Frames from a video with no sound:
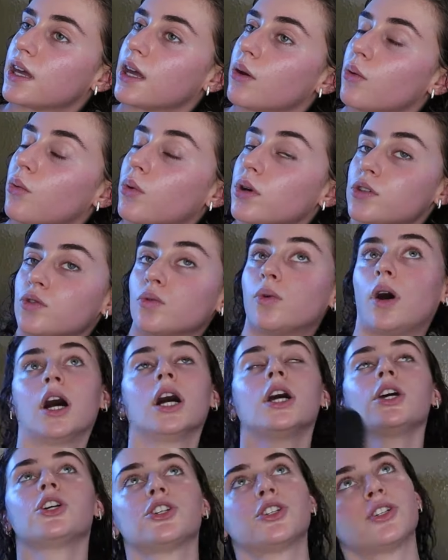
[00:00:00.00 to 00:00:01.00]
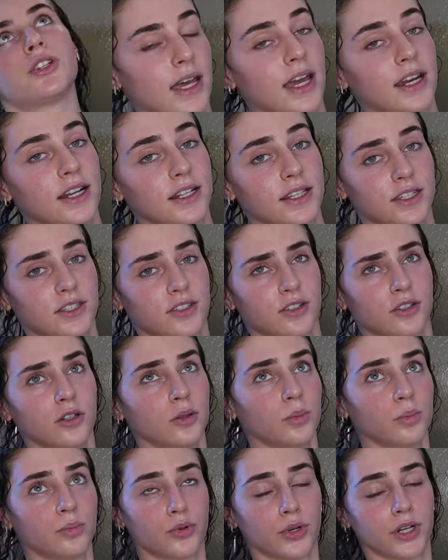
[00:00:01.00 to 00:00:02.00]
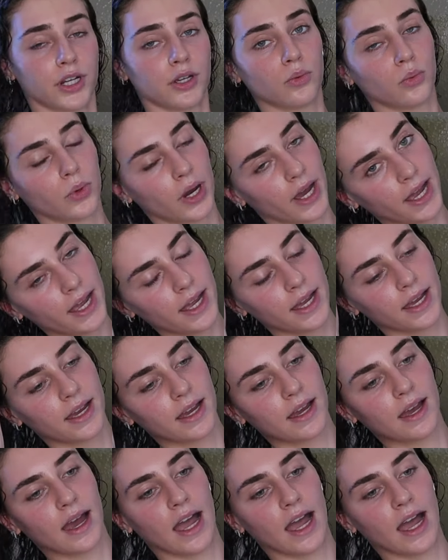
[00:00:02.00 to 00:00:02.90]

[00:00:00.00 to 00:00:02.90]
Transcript: it was washed and it's still pretty wet.